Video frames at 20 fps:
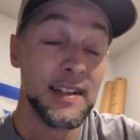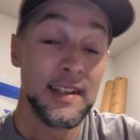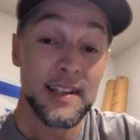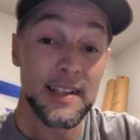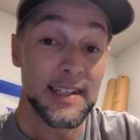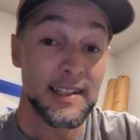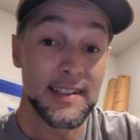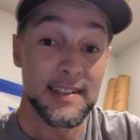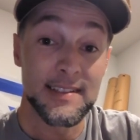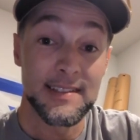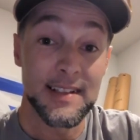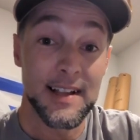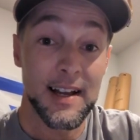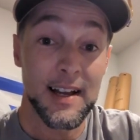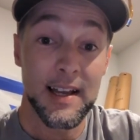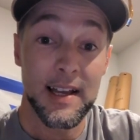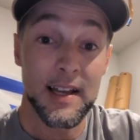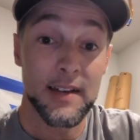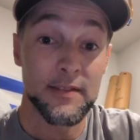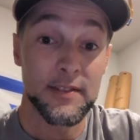he does
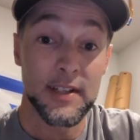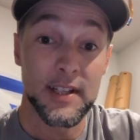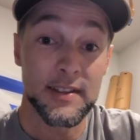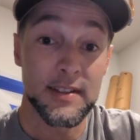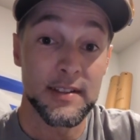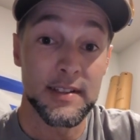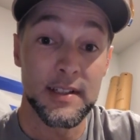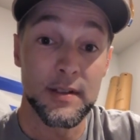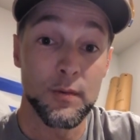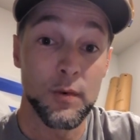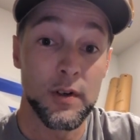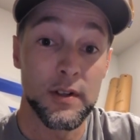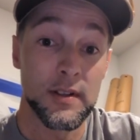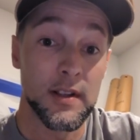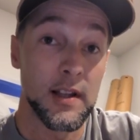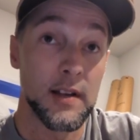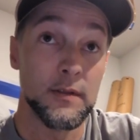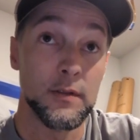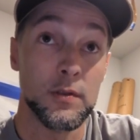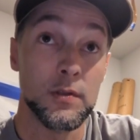not have it at the D1
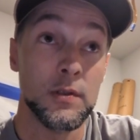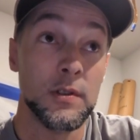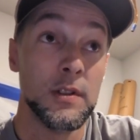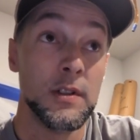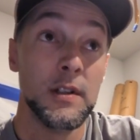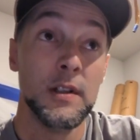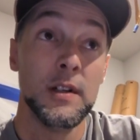level.